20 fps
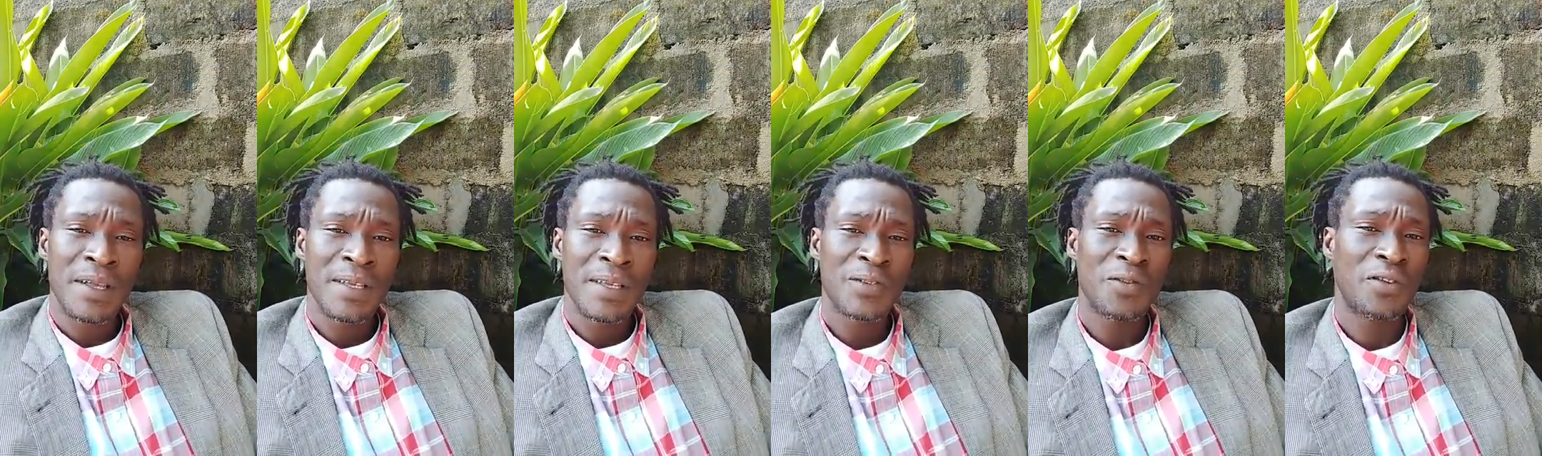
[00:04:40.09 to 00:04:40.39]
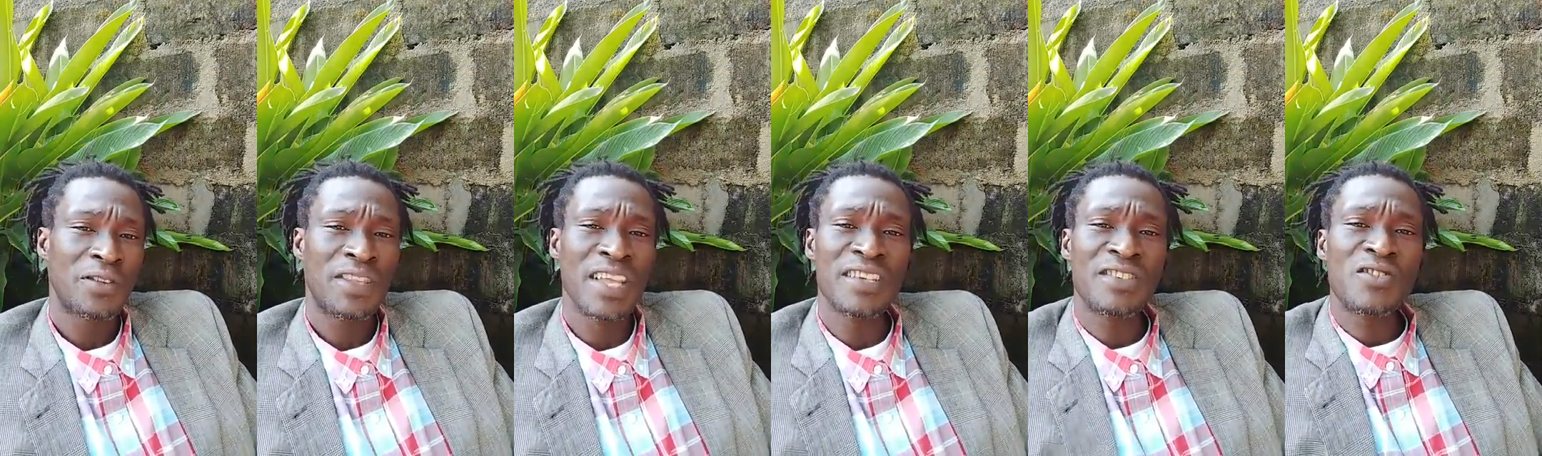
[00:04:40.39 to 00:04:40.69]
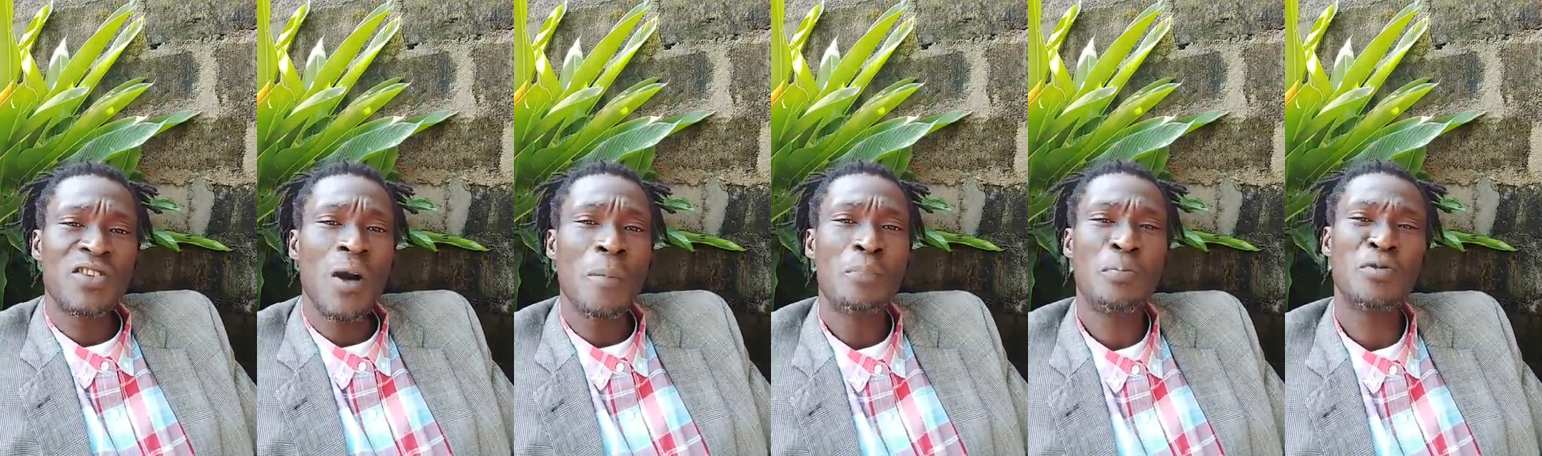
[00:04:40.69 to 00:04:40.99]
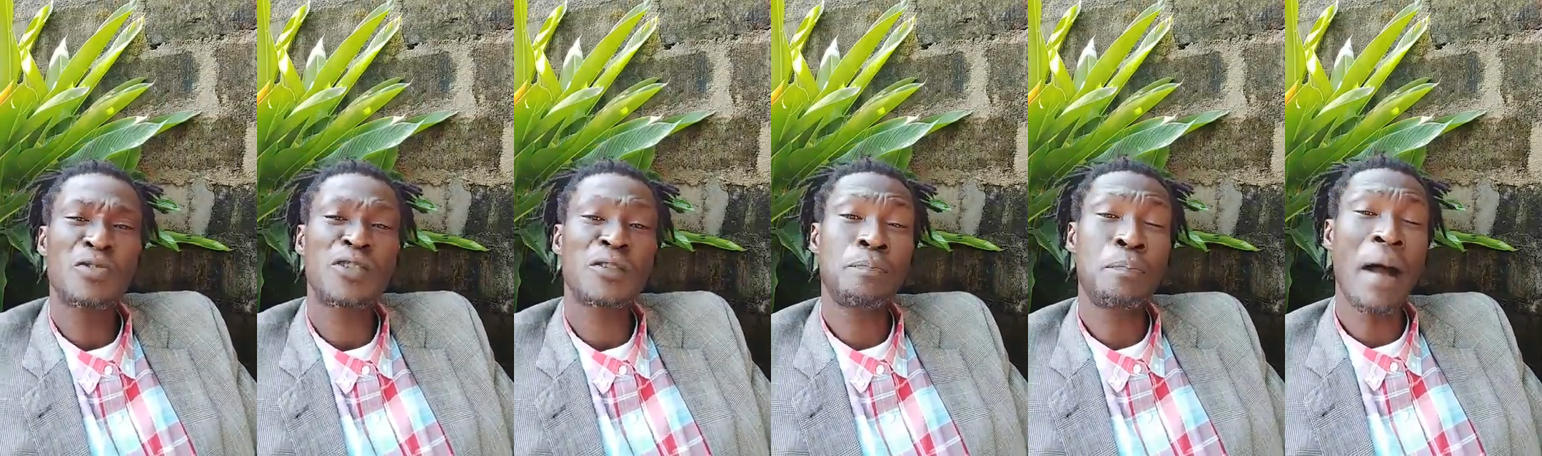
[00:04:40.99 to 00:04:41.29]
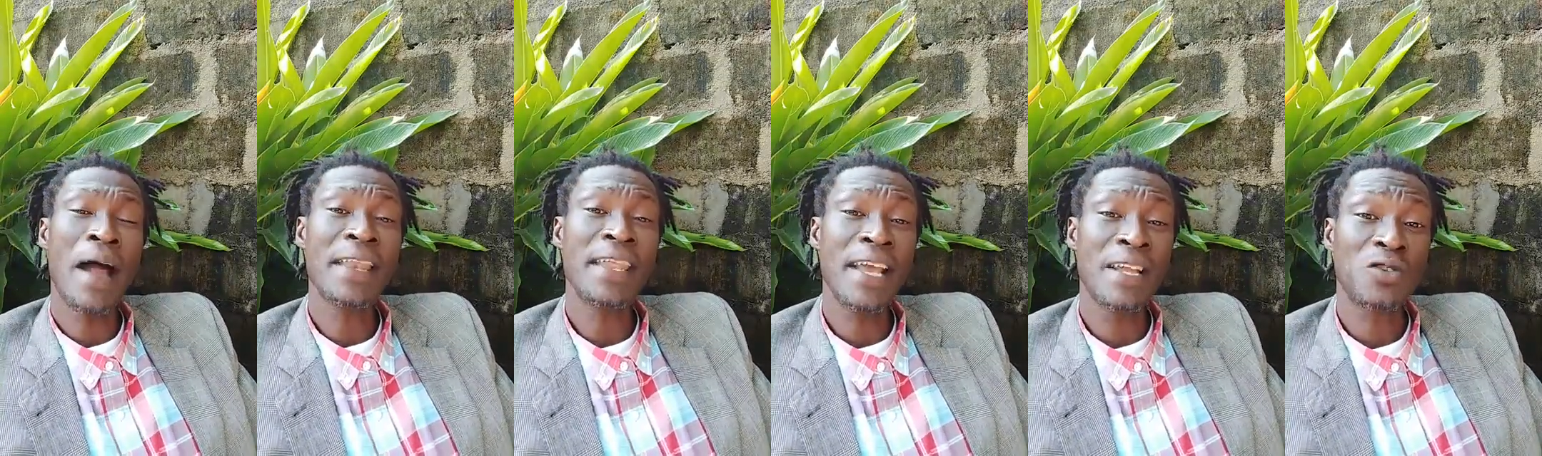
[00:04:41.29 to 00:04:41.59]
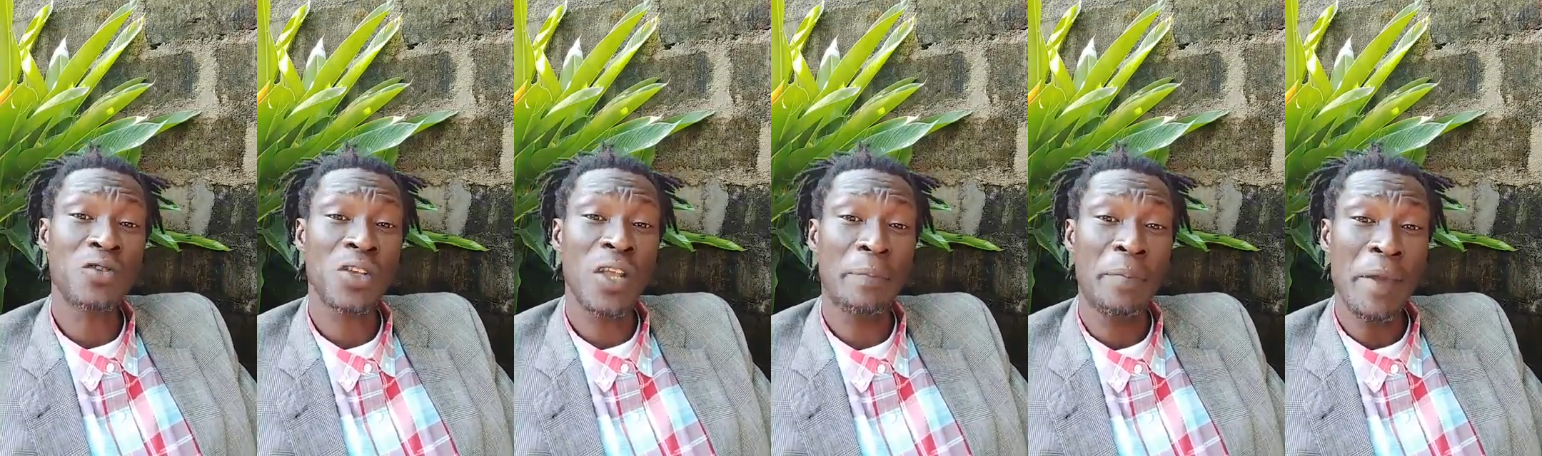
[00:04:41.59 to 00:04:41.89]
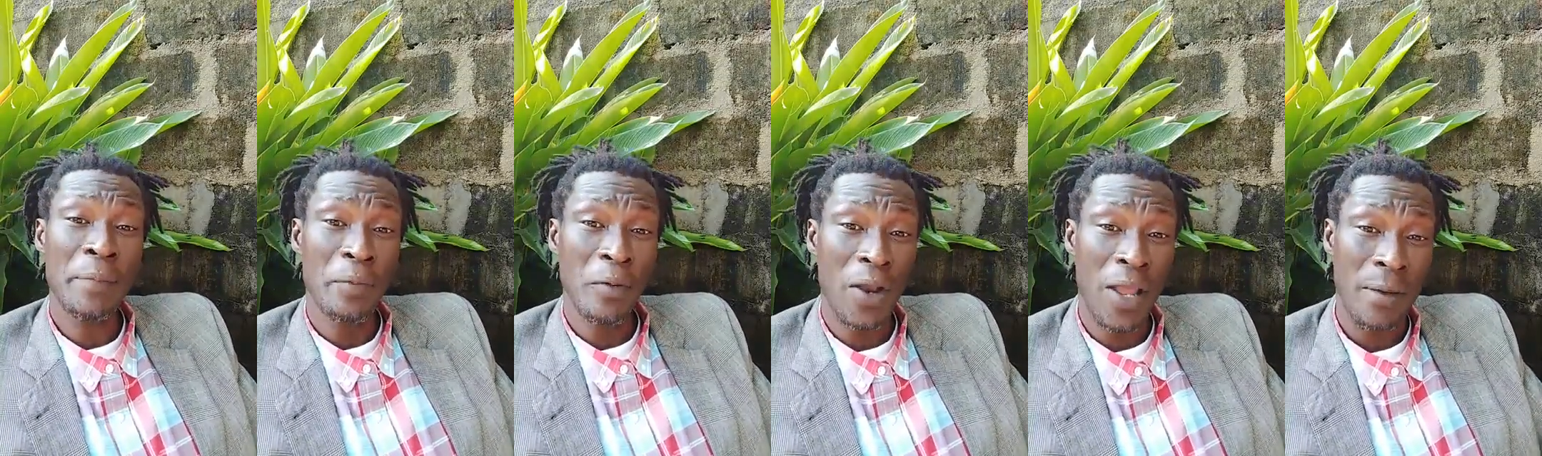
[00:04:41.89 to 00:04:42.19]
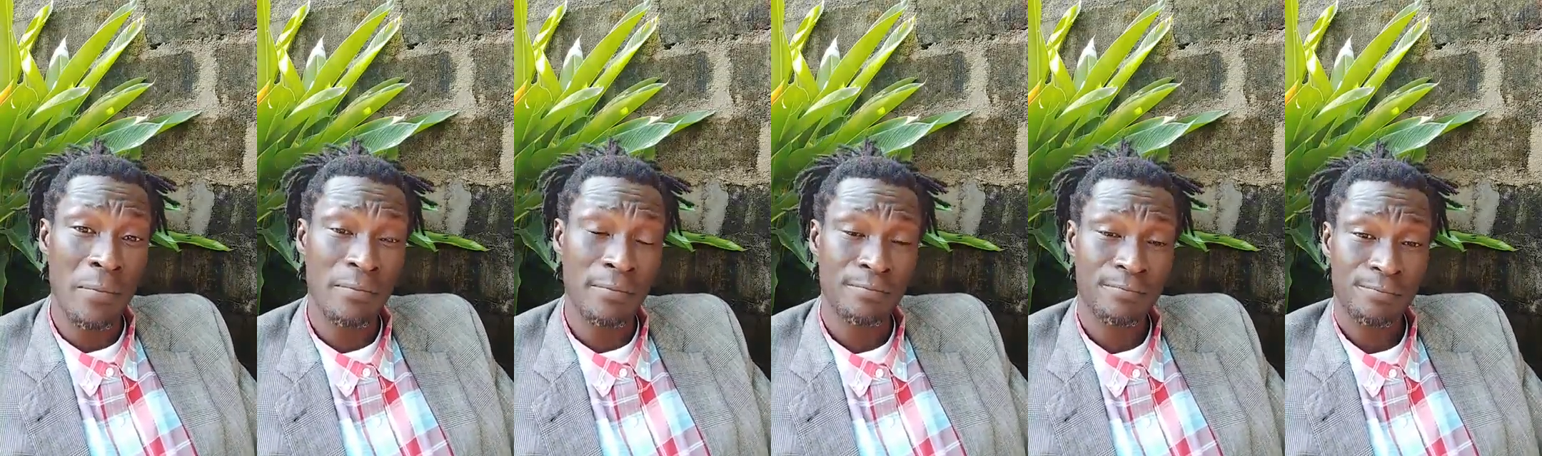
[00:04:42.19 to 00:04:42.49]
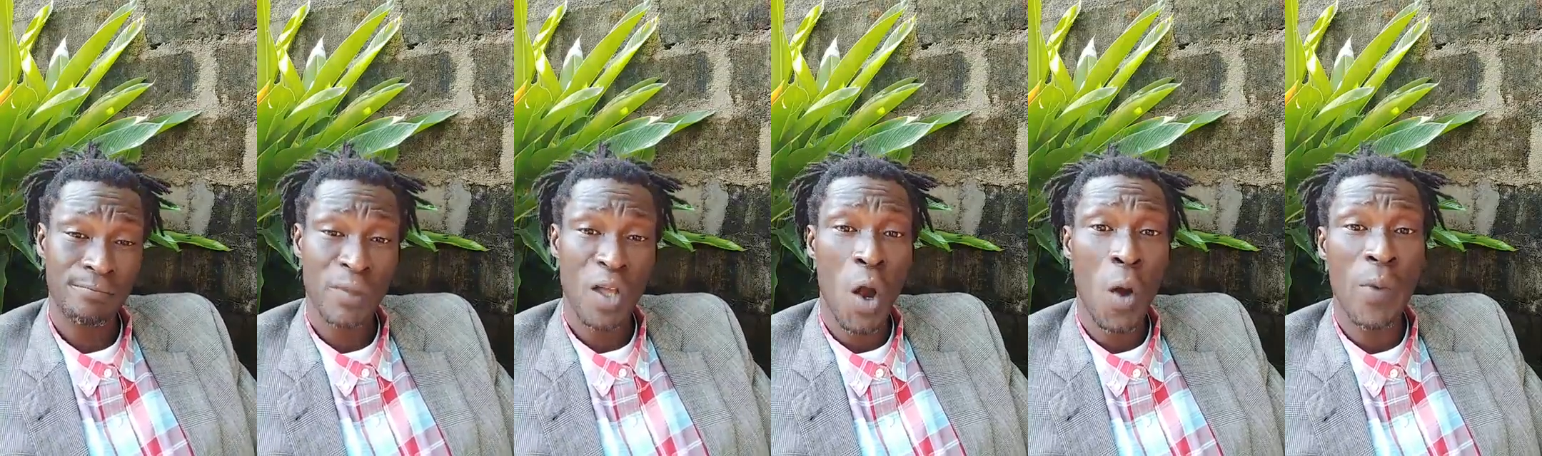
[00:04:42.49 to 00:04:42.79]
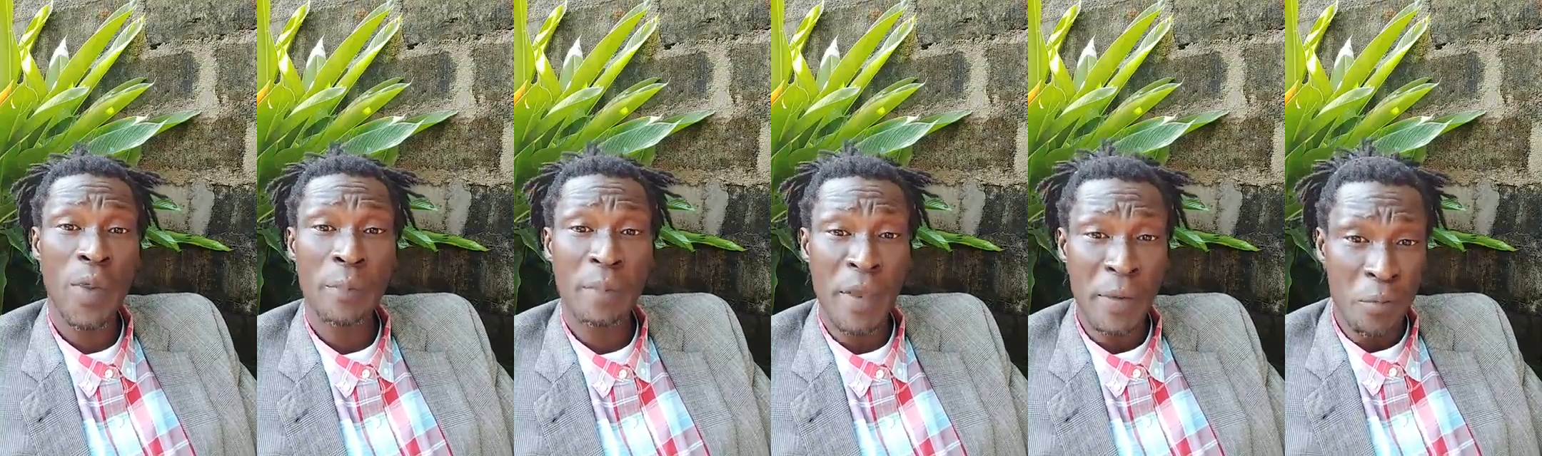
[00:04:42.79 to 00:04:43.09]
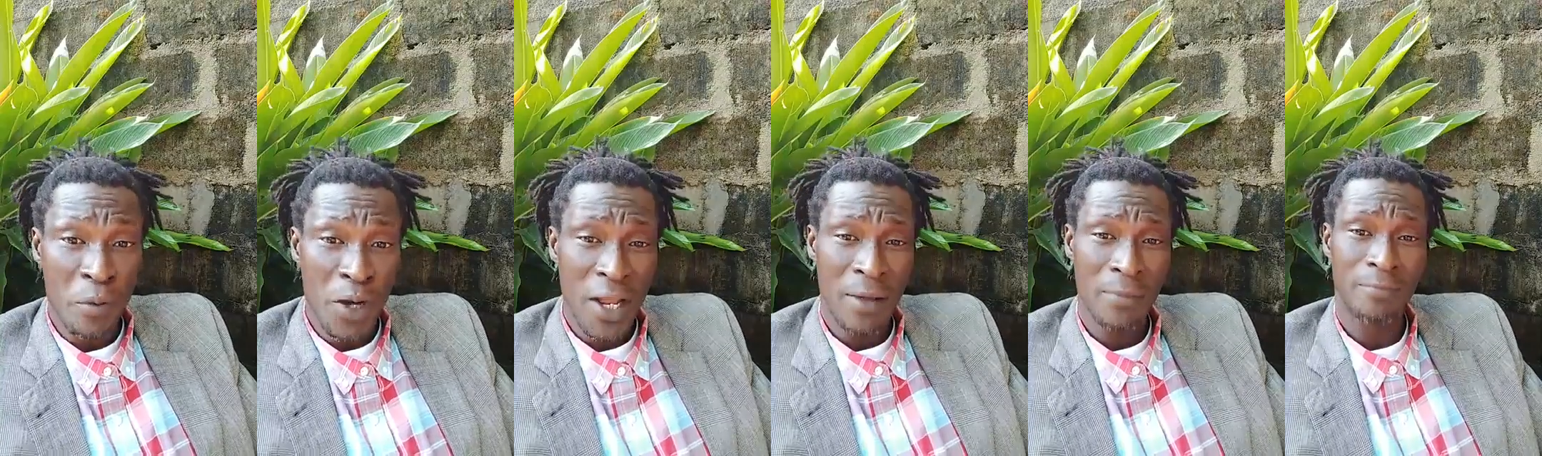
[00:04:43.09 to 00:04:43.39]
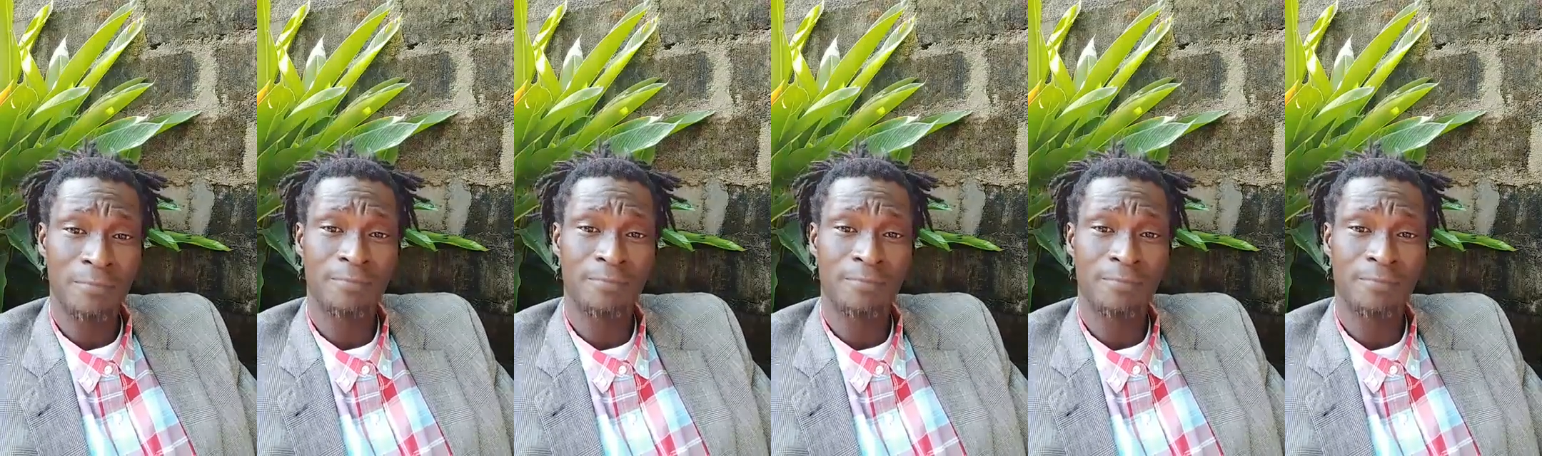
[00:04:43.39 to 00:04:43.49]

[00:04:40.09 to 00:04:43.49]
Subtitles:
So this don't put panic to the people them, or we people them.